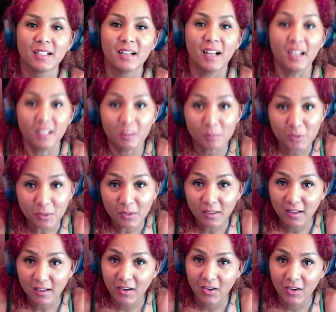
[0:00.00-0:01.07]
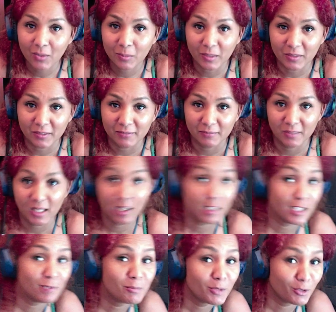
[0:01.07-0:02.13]
I am Zoila Garman. I
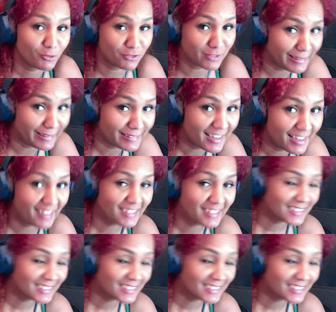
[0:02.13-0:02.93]
am your friend, yeah?